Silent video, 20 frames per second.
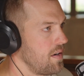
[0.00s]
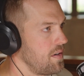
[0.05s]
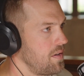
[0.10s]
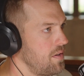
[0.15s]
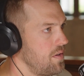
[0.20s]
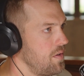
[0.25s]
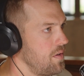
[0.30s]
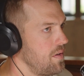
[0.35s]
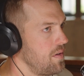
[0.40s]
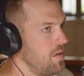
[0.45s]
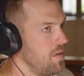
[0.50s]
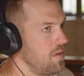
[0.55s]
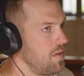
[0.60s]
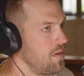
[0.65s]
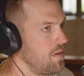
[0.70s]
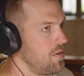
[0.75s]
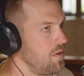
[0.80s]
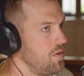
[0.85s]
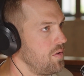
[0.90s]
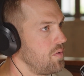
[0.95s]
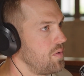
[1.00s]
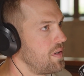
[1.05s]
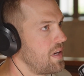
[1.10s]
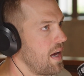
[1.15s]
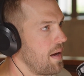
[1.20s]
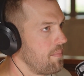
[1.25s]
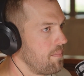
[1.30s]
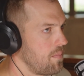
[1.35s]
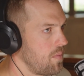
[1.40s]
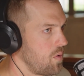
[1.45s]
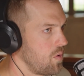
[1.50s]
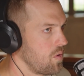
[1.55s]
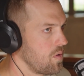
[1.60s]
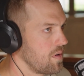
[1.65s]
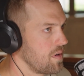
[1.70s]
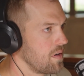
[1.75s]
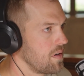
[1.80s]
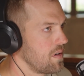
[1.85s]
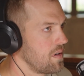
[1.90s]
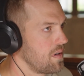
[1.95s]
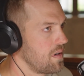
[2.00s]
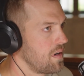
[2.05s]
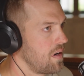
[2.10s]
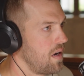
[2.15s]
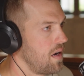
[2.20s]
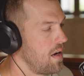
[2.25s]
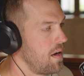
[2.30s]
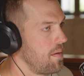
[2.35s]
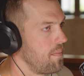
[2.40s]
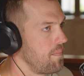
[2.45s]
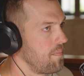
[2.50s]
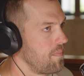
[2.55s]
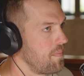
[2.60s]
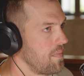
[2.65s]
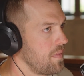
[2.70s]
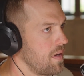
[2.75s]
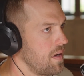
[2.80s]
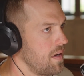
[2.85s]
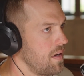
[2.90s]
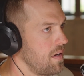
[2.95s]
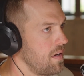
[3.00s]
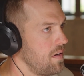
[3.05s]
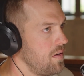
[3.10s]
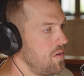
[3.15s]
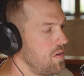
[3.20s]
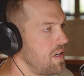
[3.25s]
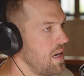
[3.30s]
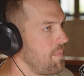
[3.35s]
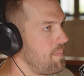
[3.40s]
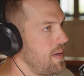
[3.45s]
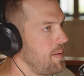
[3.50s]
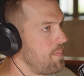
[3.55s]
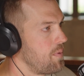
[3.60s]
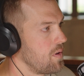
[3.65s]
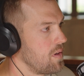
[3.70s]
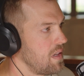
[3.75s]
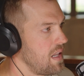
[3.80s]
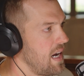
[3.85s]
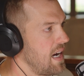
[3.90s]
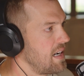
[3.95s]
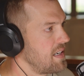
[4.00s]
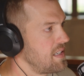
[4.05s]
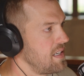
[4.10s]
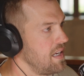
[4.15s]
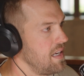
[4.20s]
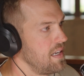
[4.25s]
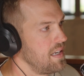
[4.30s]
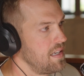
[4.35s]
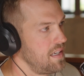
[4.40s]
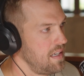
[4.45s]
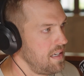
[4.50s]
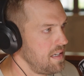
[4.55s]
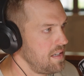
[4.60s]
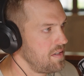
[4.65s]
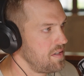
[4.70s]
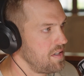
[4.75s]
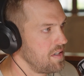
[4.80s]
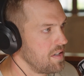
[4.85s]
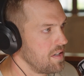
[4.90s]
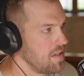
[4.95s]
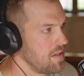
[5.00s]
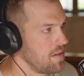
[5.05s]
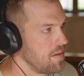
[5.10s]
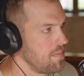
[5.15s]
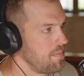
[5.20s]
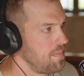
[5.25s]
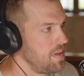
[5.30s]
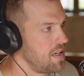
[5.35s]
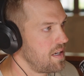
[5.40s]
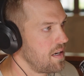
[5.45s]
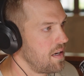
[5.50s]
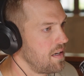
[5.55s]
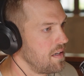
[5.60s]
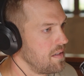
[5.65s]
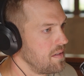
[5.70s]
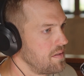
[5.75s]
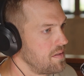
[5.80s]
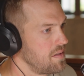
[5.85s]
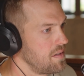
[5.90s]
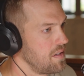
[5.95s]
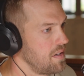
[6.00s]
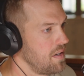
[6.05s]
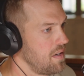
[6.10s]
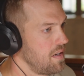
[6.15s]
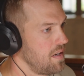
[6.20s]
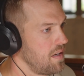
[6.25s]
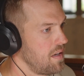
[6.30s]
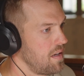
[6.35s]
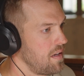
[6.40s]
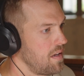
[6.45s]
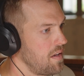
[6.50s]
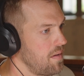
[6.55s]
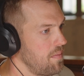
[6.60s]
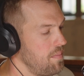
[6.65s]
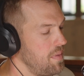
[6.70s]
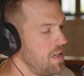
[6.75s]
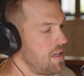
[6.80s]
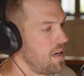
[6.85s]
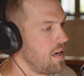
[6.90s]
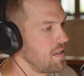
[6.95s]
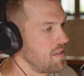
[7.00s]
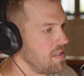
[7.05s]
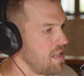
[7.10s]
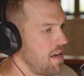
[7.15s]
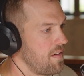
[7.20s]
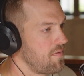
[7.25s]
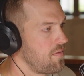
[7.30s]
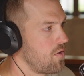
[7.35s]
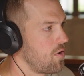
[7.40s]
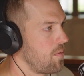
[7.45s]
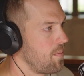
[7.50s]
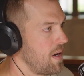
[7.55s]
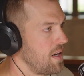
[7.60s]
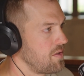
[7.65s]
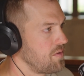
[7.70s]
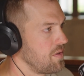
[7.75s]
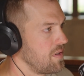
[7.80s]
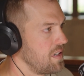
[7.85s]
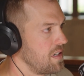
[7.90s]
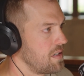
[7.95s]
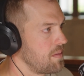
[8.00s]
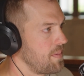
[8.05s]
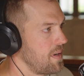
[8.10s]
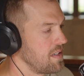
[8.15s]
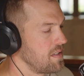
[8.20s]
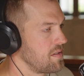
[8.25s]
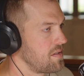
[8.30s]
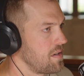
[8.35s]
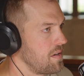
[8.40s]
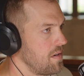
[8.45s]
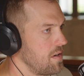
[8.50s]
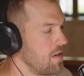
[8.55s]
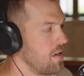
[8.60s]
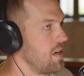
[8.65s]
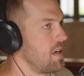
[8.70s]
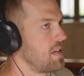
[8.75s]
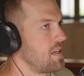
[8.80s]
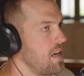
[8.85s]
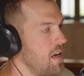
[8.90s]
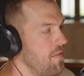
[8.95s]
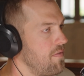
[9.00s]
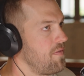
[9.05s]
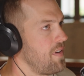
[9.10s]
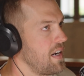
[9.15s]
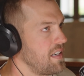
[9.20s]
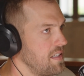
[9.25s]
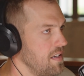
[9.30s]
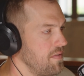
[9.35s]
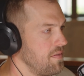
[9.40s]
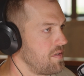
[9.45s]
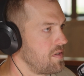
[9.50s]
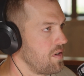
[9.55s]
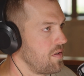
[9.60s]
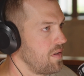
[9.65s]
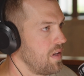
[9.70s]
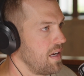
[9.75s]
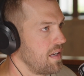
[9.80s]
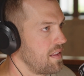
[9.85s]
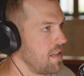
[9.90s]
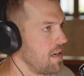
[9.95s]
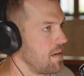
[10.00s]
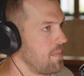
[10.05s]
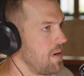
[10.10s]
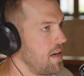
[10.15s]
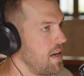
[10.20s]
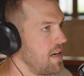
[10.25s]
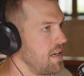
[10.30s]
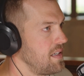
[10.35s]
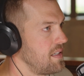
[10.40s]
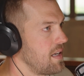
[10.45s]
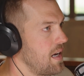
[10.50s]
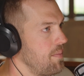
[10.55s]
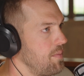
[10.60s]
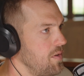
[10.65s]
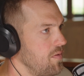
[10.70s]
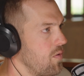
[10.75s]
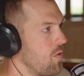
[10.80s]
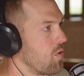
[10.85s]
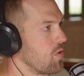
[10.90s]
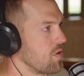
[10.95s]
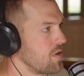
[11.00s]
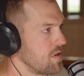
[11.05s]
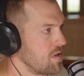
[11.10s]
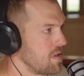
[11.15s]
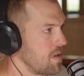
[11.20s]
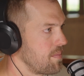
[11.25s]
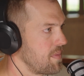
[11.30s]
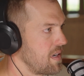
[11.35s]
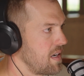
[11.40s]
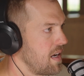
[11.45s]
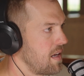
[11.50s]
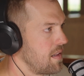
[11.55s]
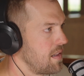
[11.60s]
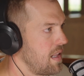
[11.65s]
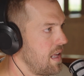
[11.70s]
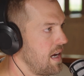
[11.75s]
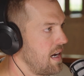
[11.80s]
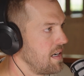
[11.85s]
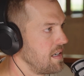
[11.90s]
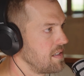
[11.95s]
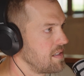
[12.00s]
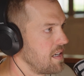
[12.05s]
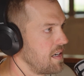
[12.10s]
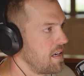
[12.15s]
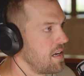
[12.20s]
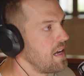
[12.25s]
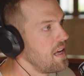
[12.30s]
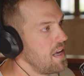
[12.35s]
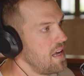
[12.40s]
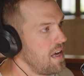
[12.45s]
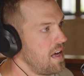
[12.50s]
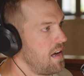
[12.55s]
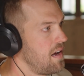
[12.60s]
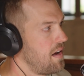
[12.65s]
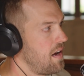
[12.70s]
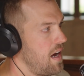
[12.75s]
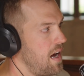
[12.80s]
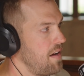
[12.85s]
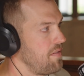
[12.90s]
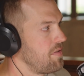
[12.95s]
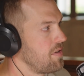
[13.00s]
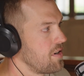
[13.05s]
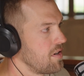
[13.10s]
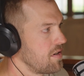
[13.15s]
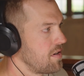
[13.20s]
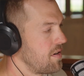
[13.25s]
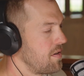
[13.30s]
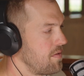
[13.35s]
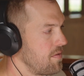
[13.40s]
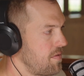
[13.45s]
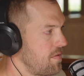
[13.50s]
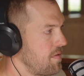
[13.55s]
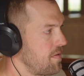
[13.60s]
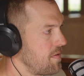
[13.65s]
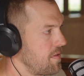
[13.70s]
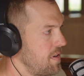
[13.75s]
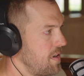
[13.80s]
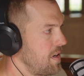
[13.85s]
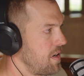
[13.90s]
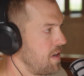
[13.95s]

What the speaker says: you get more, you get people locked in easier because that format's really expensive or effective. So like think about any time you've ordered something online, it's like, I've heard of,